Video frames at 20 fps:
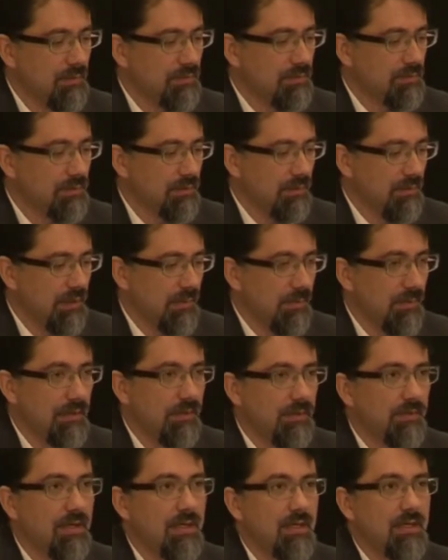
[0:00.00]
to talk
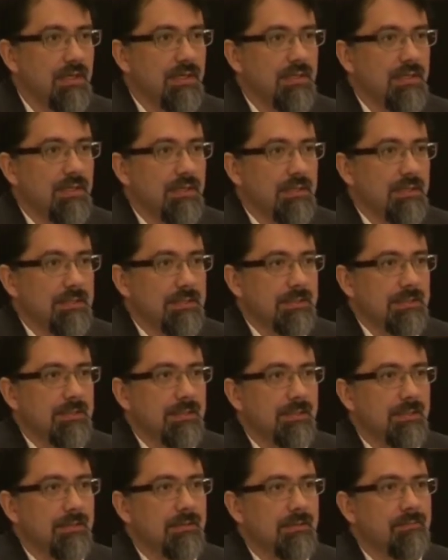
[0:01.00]
about
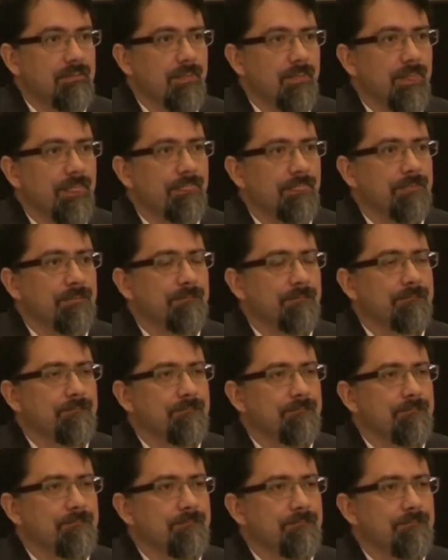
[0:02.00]

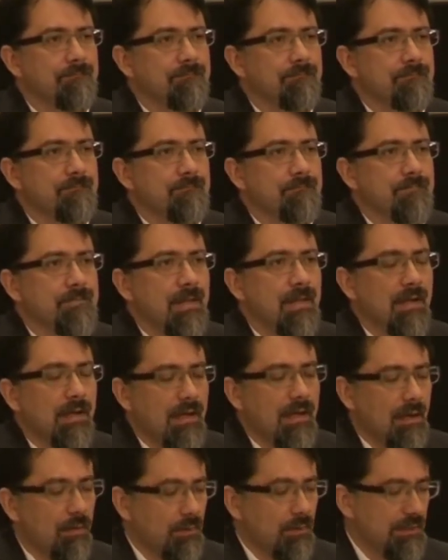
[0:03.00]

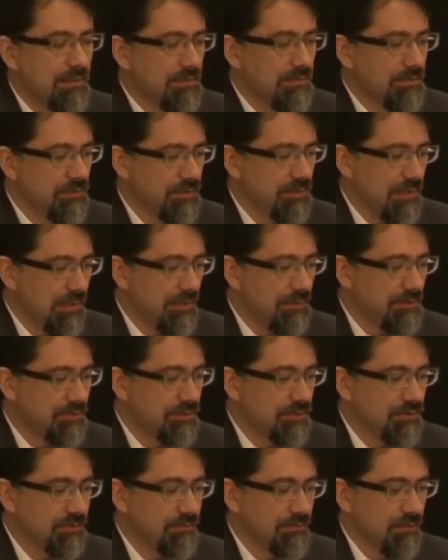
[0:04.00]
how we need to
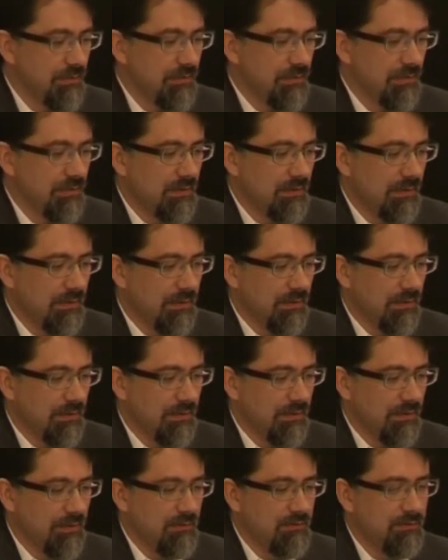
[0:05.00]
change.
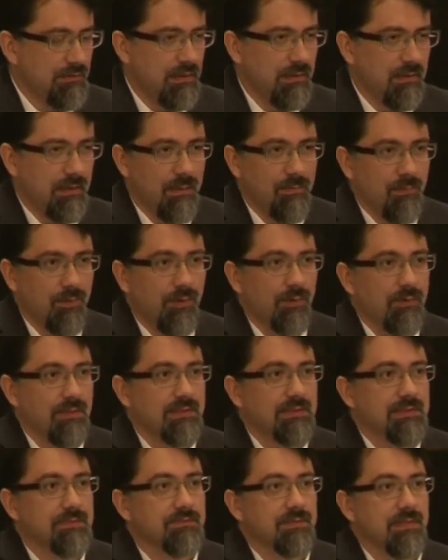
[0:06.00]
I'm borrowing
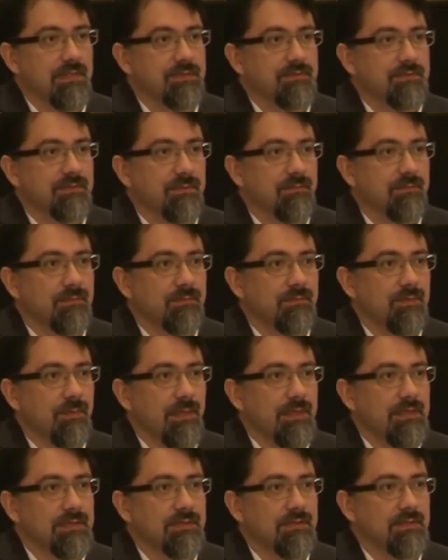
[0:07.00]
this phrase from
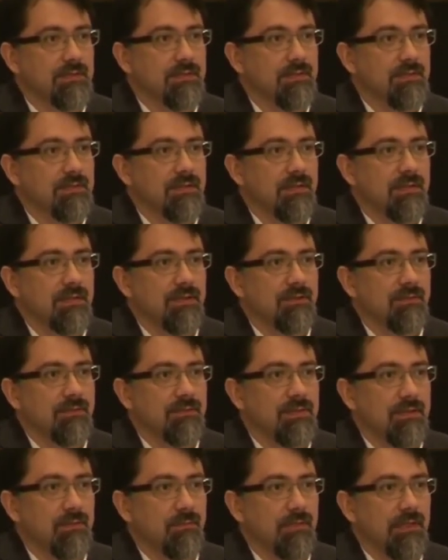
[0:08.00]
Einstein, who
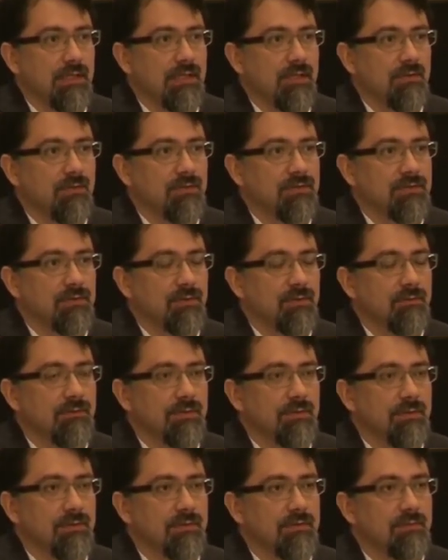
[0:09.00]
said we cannot solve
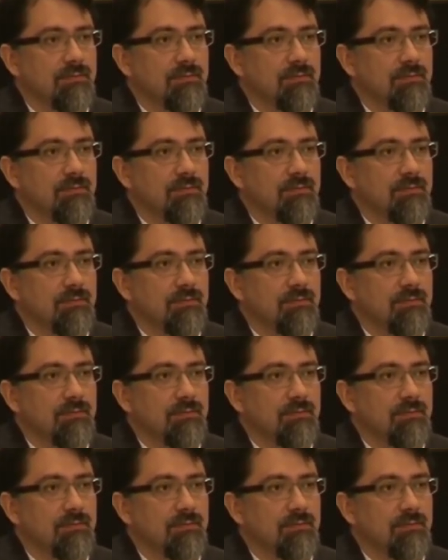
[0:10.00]
the